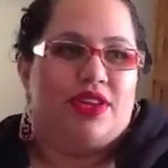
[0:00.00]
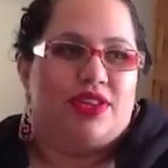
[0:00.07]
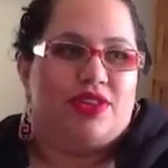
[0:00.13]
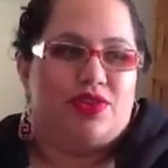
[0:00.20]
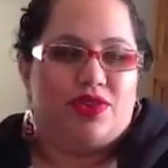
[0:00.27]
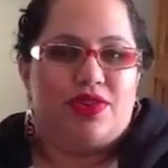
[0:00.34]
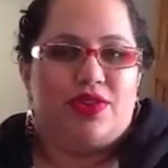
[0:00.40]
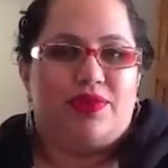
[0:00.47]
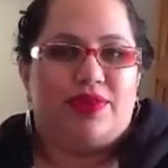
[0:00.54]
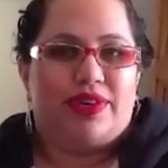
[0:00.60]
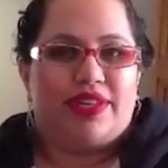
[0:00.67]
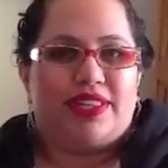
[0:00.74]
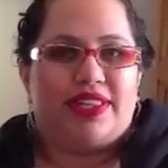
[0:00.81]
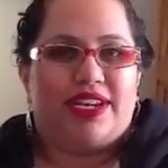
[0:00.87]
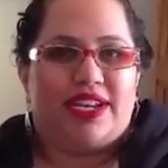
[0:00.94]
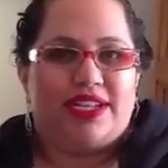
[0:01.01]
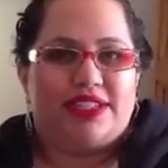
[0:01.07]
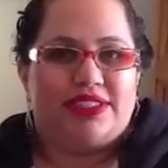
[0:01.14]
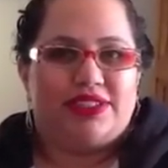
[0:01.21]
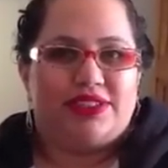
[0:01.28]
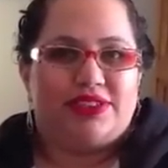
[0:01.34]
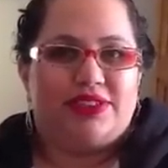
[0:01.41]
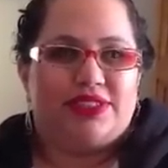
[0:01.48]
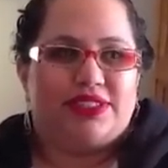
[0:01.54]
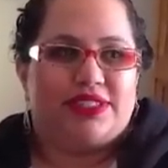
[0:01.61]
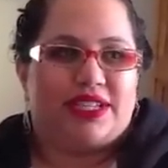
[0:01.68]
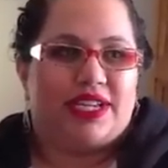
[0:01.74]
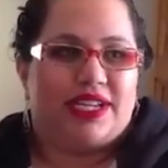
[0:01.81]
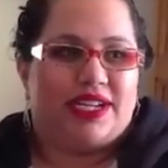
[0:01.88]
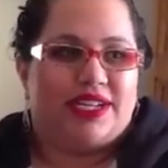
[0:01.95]
do the work that I do, is
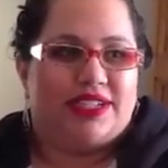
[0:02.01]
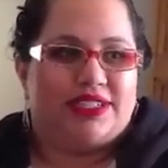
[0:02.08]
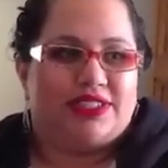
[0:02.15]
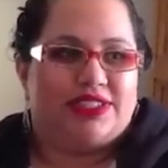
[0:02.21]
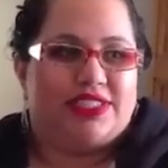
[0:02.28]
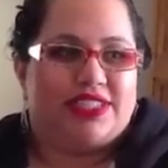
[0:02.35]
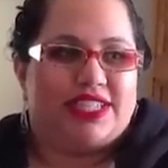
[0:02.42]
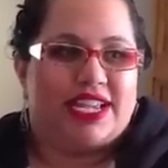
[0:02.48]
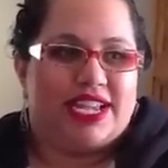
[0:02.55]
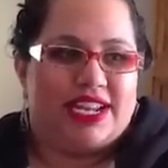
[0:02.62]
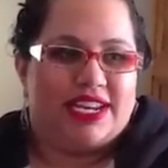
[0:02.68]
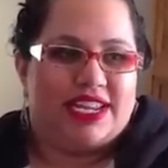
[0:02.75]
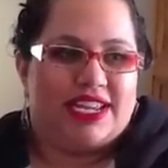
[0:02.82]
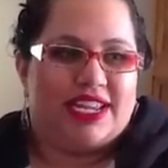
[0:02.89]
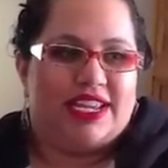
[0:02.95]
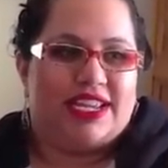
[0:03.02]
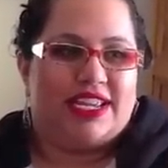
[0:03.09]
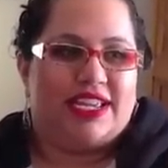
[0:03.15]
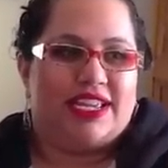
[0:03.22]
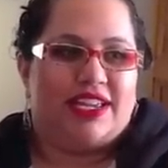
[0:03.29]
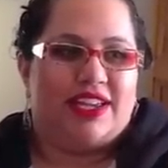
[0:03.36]
like understanding